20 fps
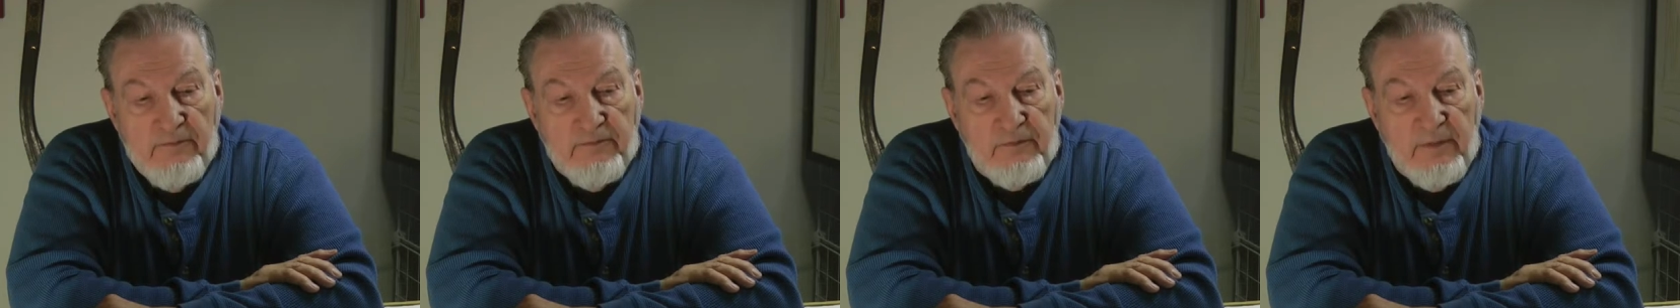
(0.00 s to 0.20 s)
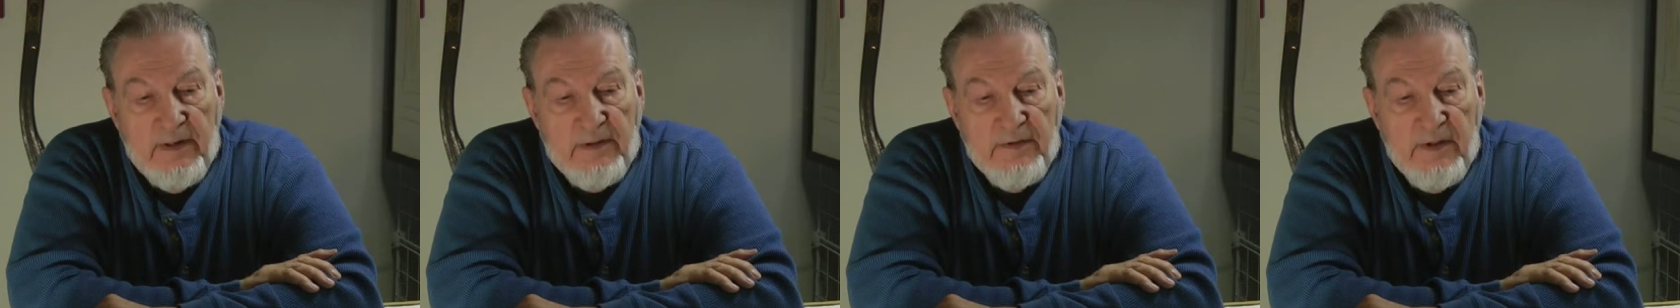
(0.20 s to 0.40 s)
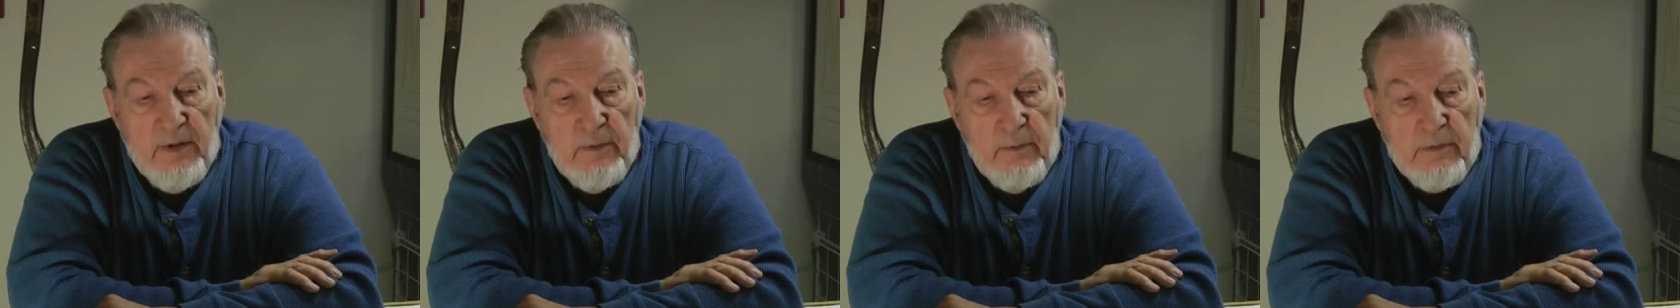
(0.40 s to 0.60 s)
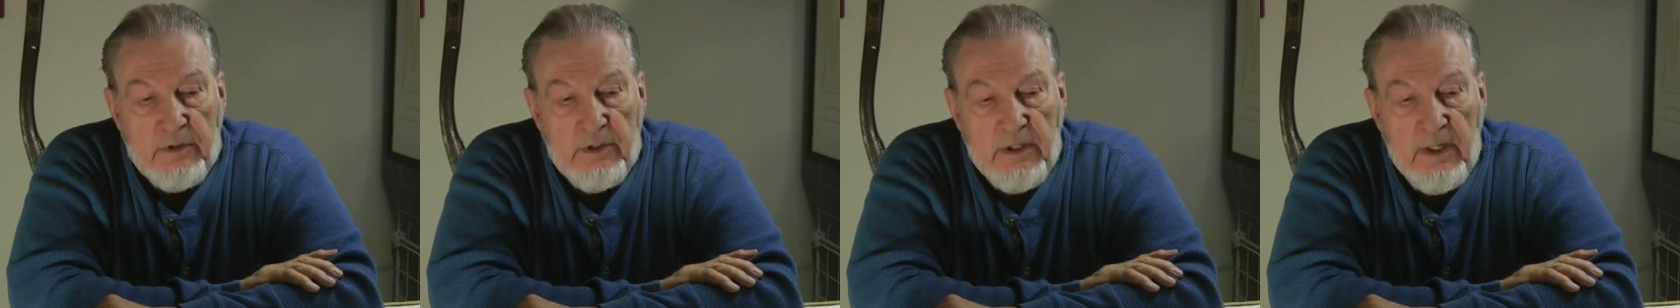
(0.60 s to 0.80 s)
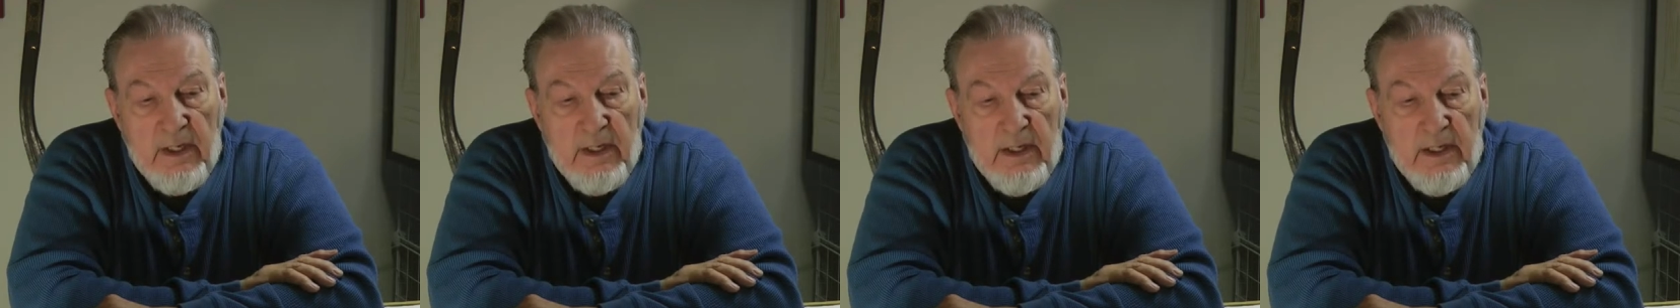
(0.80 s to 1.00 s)
friend
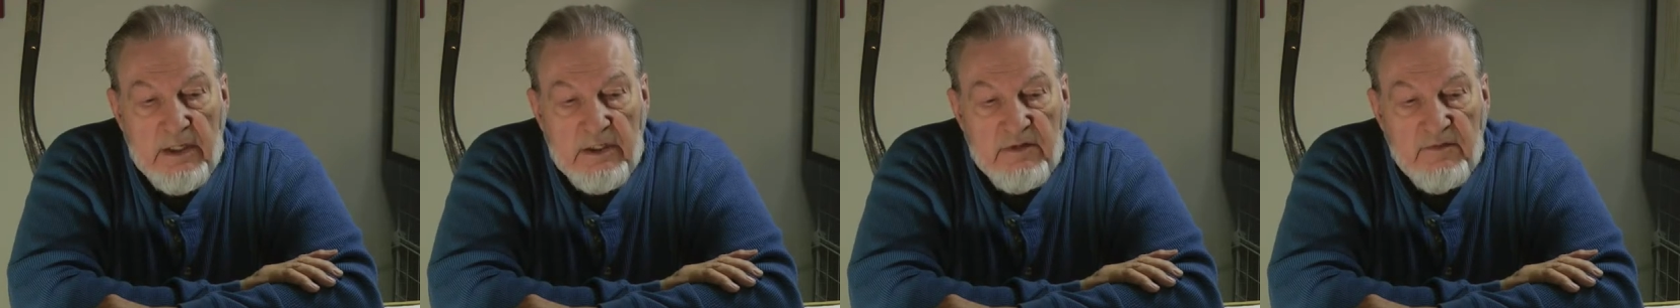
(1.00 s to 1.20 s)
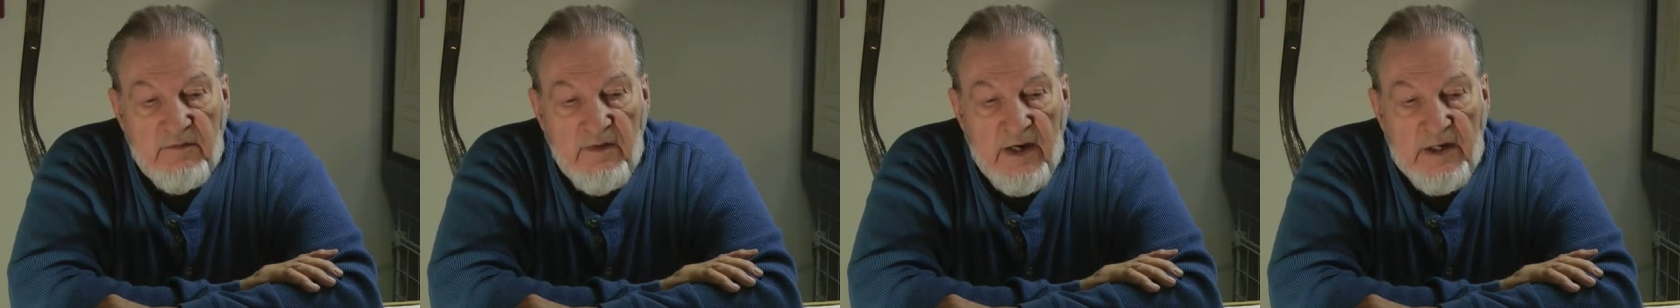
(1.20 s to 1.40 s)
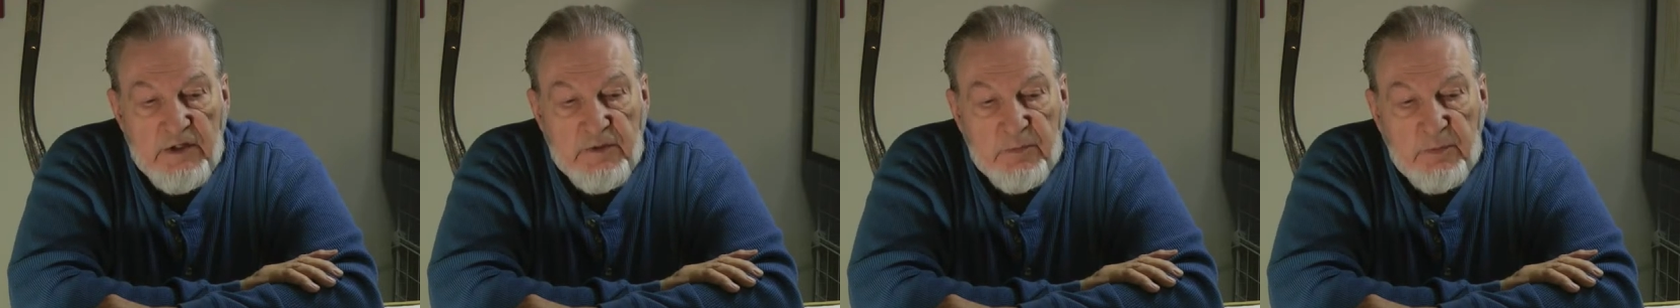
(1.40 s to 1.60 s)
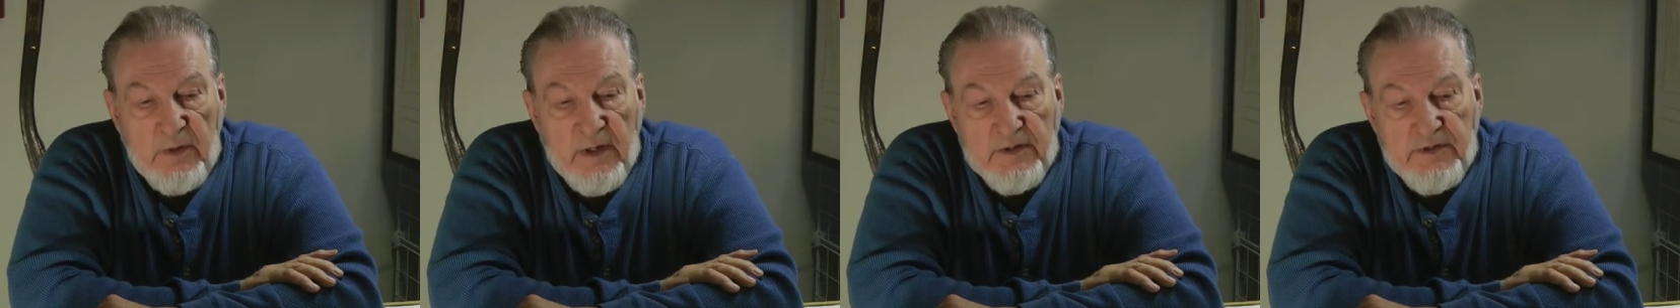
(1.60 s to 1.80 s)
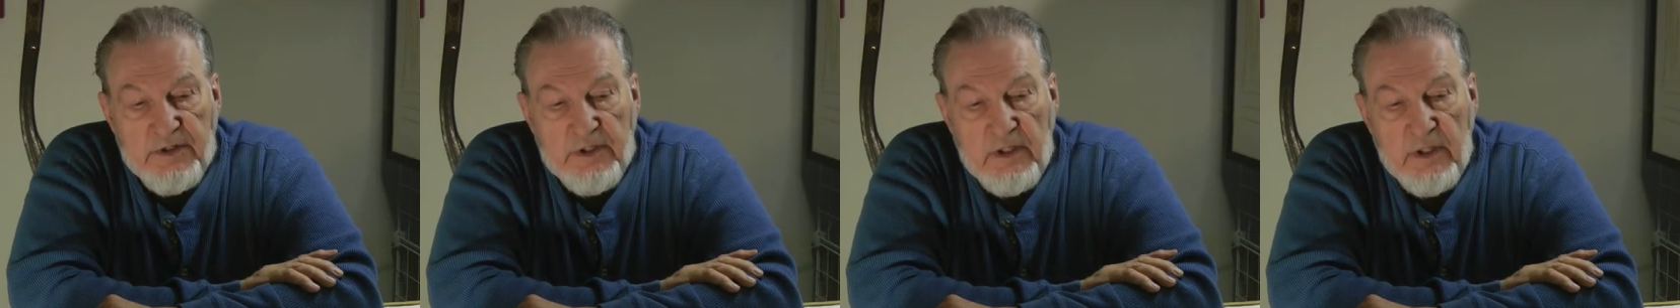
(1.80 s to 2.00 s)
that is a vice
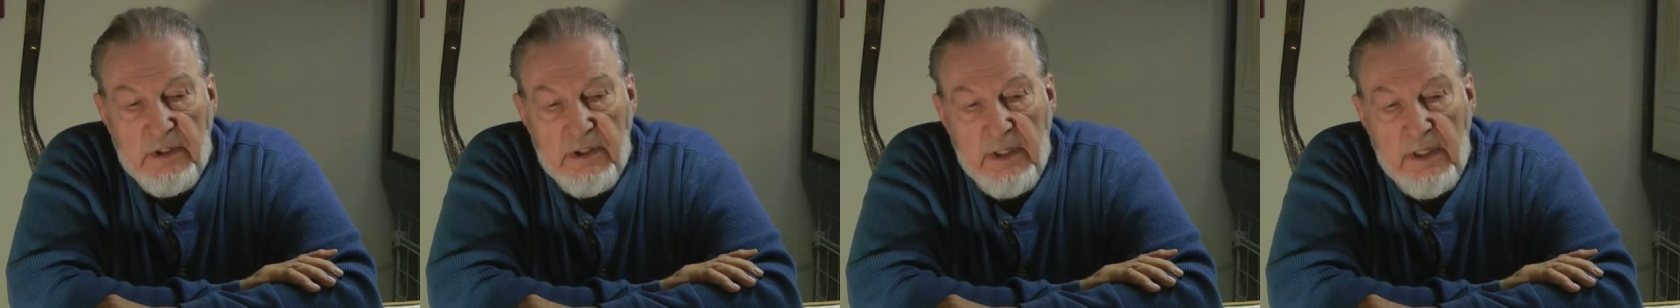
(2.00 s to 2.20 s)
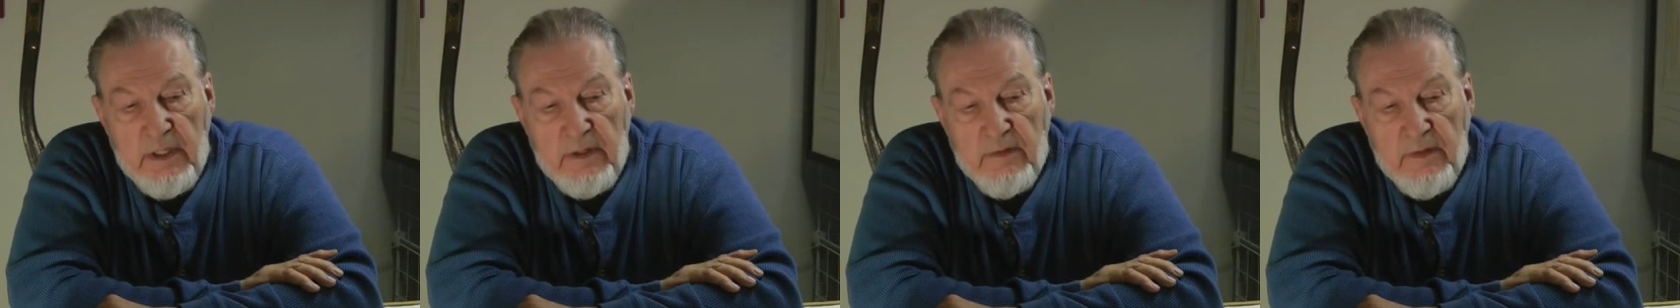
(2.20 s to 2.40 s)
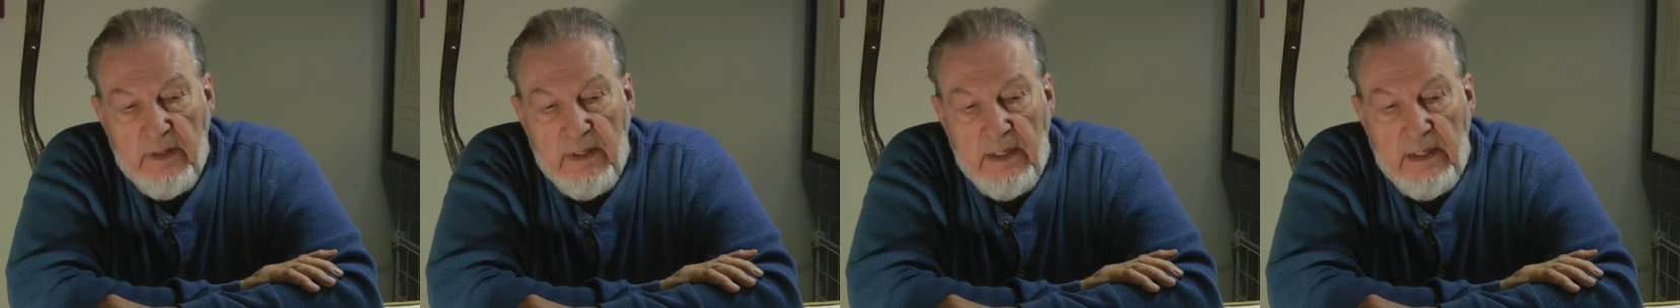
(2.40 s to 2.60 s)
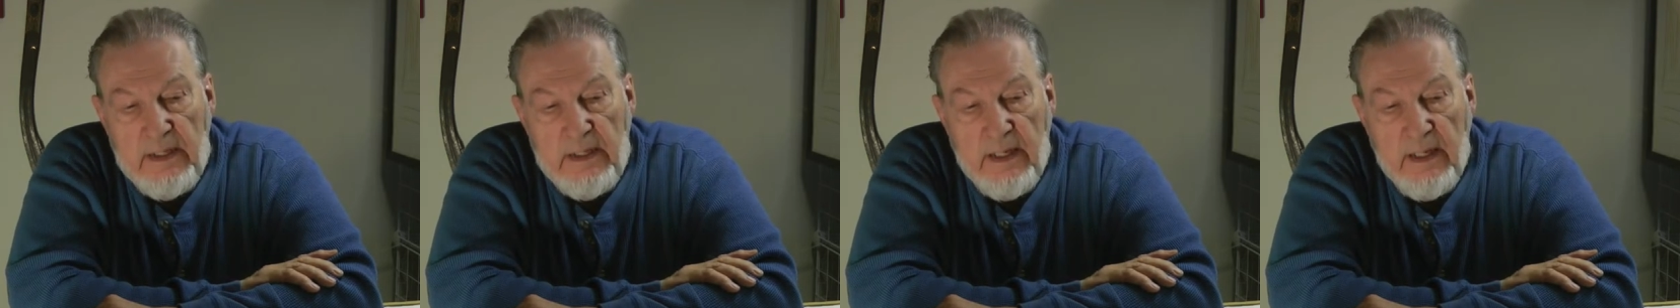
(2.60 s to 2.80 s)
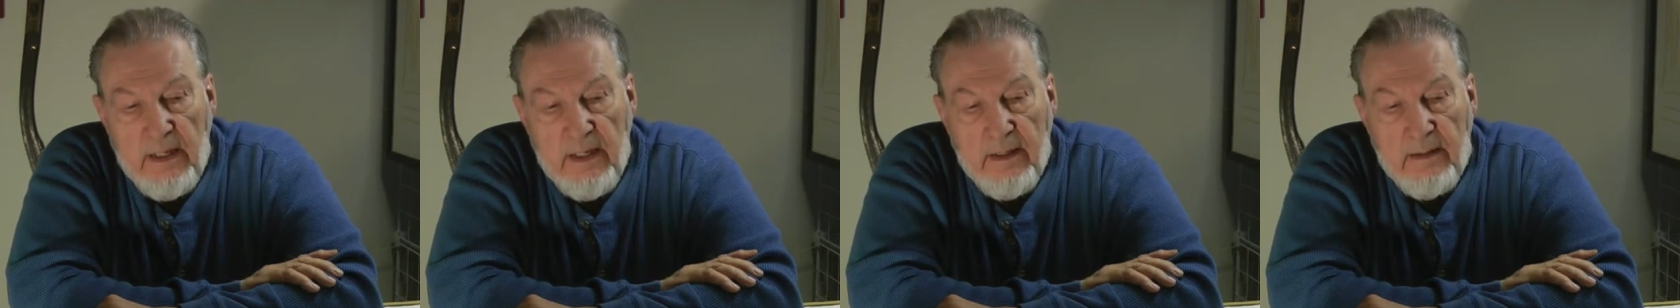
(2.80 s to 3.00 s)
president in
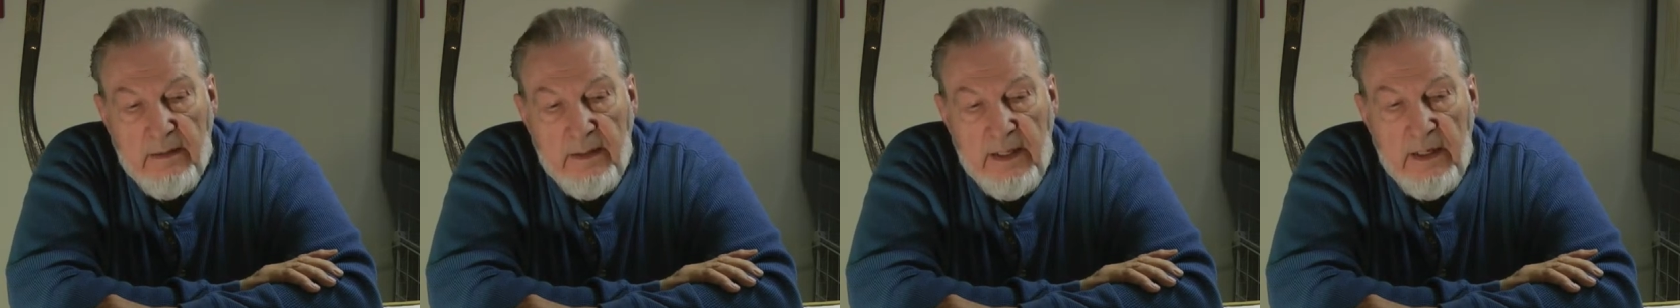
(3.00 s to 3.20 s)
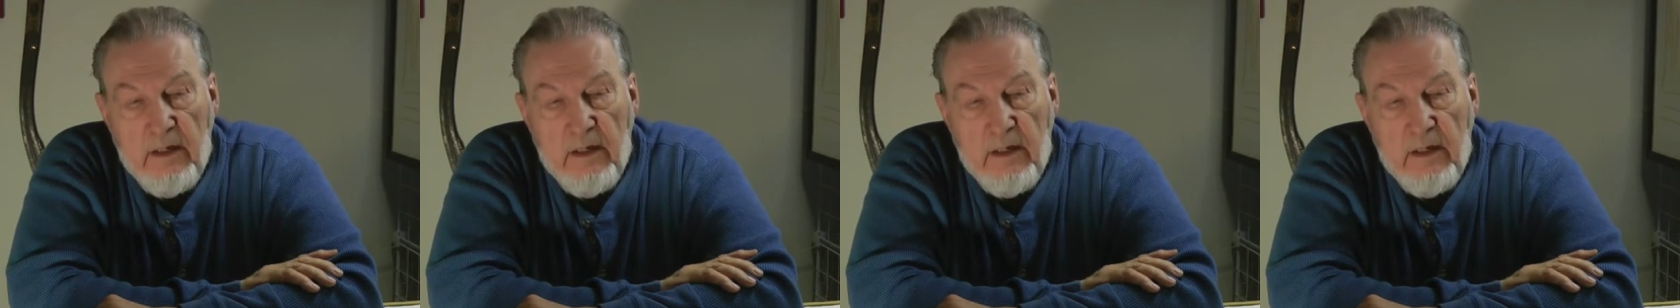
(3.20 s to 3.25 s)
the